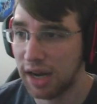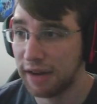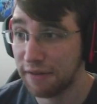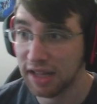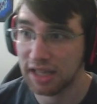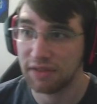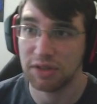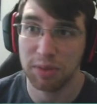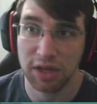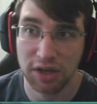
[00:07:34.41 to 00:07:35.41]
effective
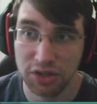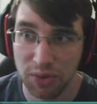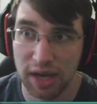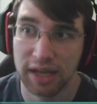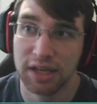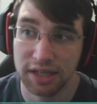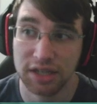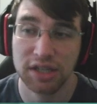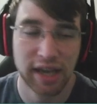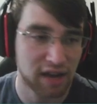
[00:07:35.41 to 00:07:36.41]
is because you
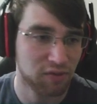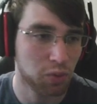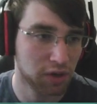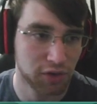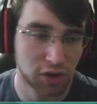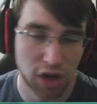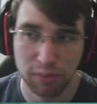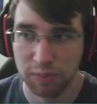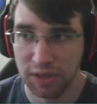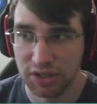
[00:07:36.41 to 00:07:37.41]
essentially have one of your
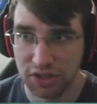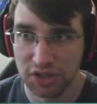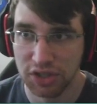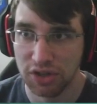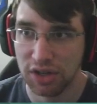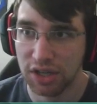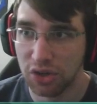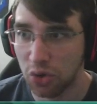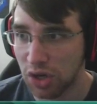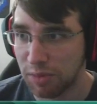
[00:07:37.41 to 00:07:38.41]
combo pieces to start in
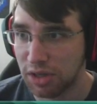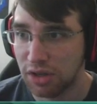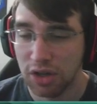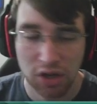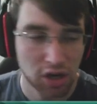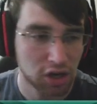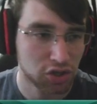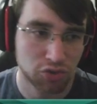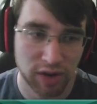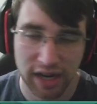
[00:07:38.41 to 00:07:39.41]
Kodama,
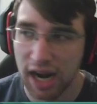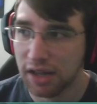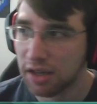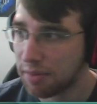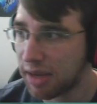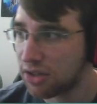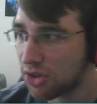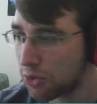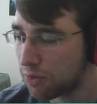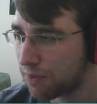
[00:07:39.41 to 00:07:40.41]
just right out of the command
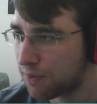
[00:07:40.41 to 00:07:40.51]
zone.